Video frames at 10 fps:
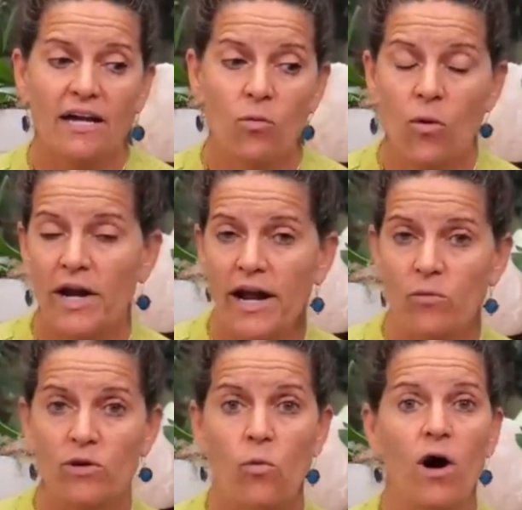when I
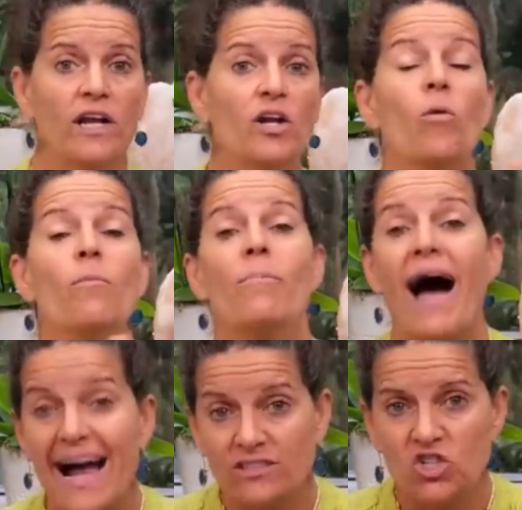would want to go
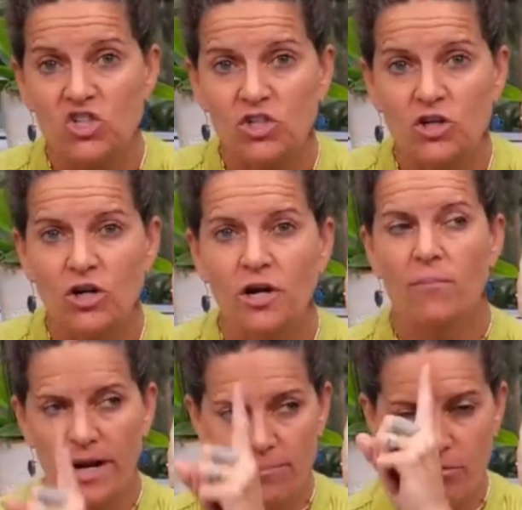back to sugar,
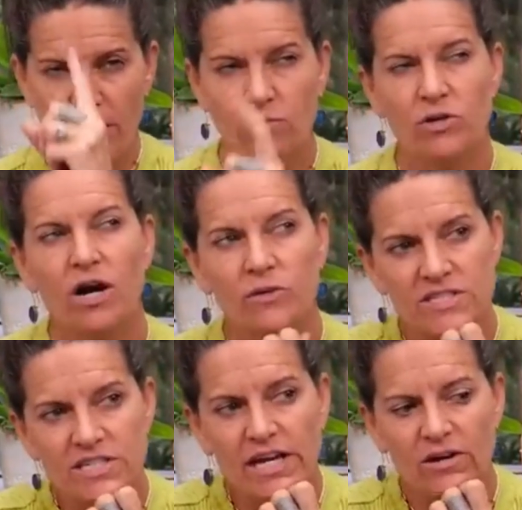my brain would
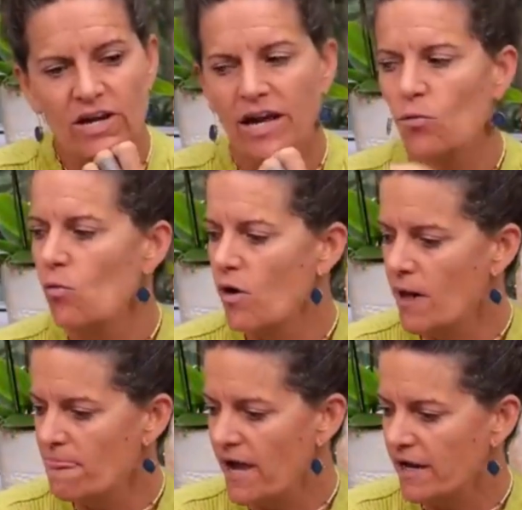always say, okay, I
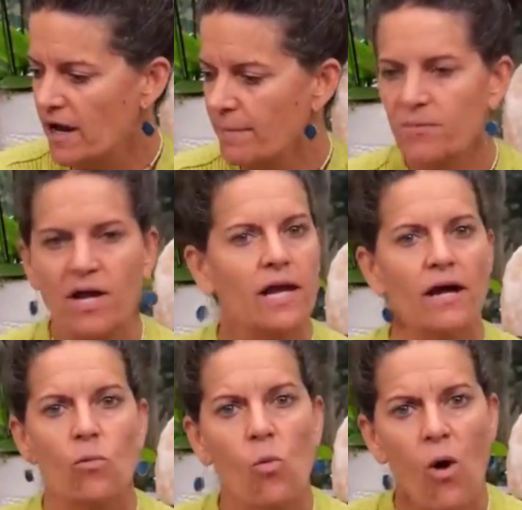want that cupcake.
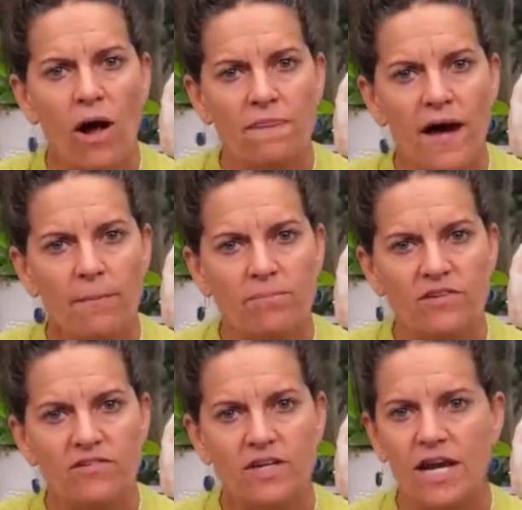I want that
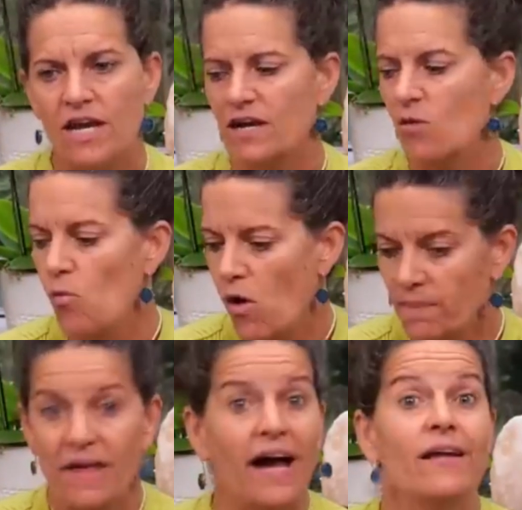piece of cake. I
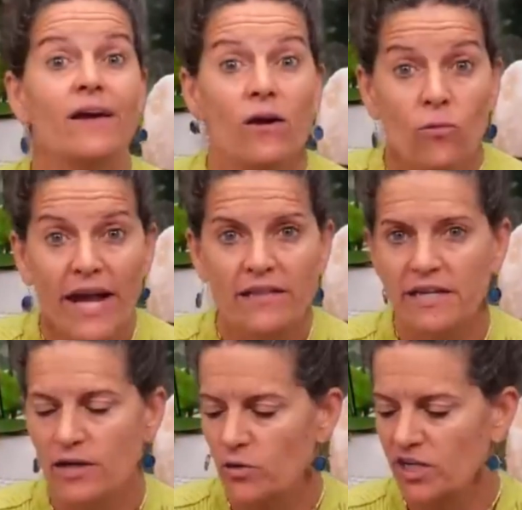want that red
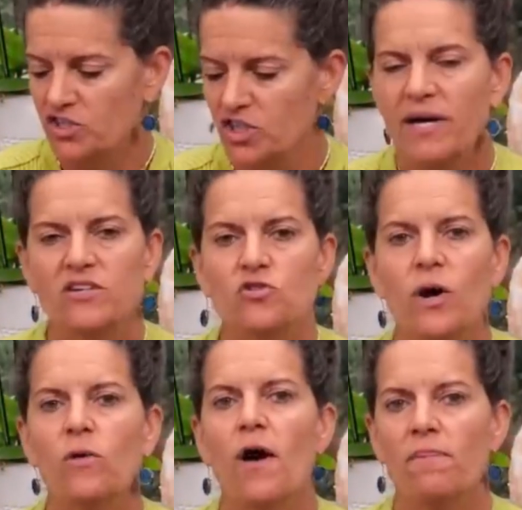licorice. But do
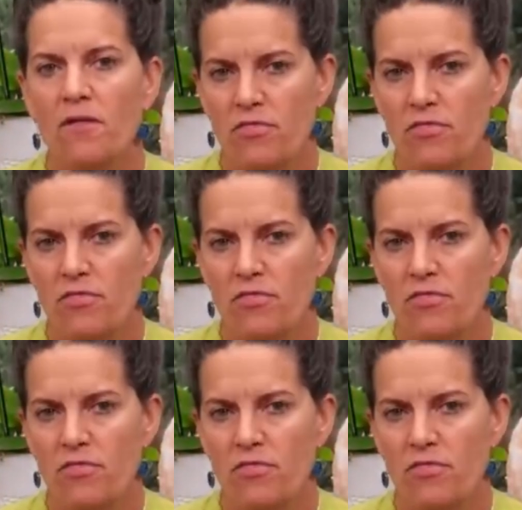I want the